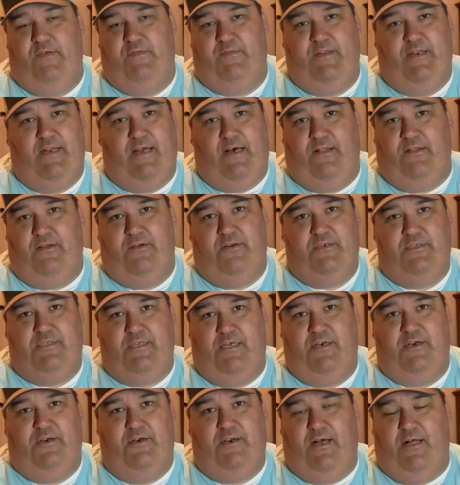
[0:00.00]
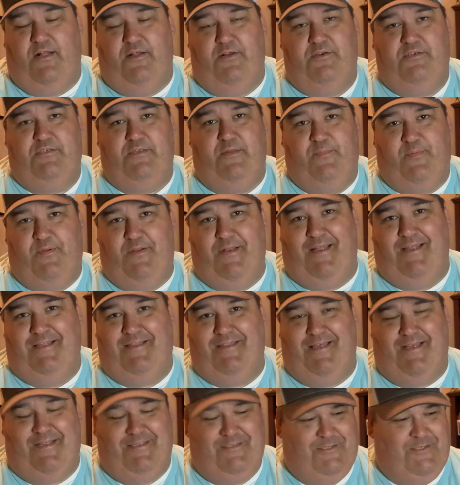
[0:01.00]
$100, something like
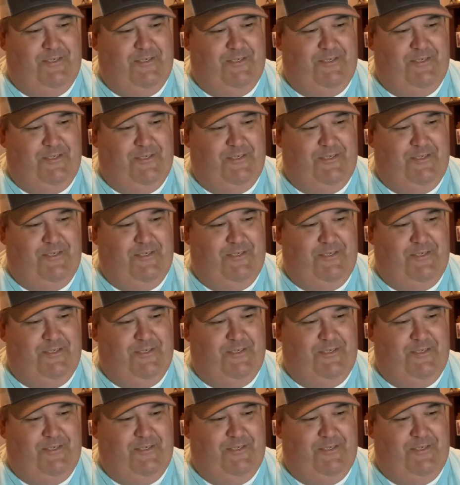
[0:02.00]
that.